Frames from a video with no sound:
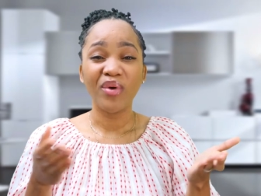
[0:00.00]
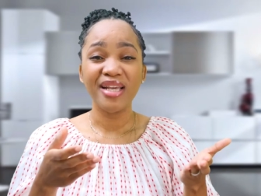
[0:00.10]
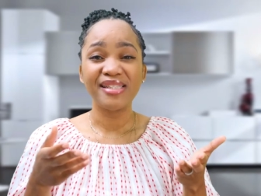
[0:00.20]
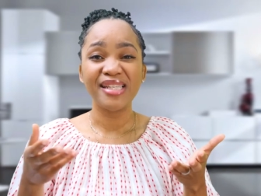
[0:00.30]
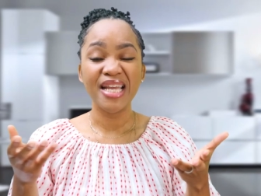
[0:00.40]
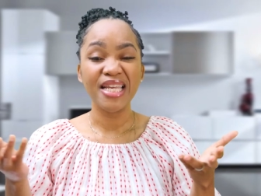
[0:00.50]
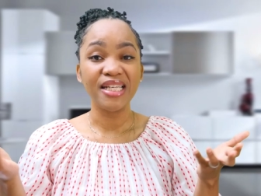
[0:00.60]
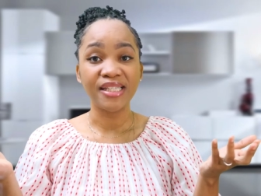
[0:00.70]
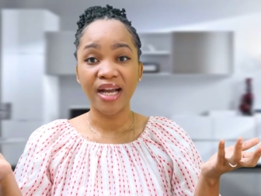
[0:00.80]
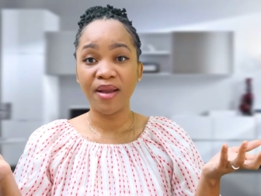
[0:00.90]
waste
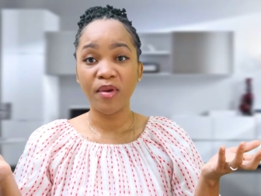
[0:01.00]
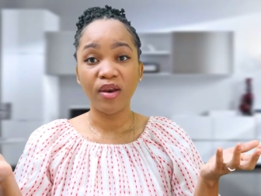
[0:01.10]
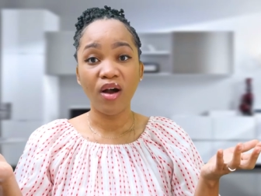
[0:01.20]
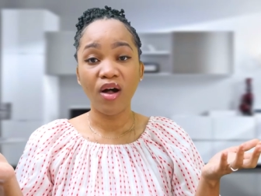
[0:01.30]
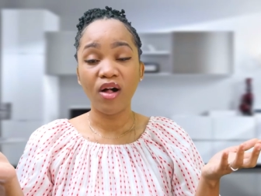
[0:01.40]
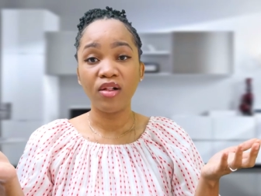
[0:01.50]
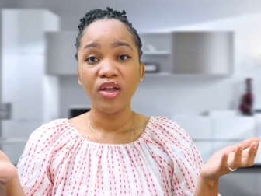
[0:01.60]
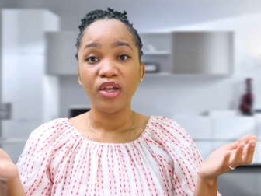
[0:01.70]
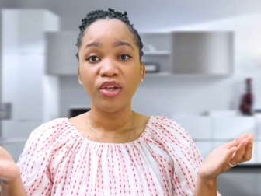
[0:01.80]
any time at all.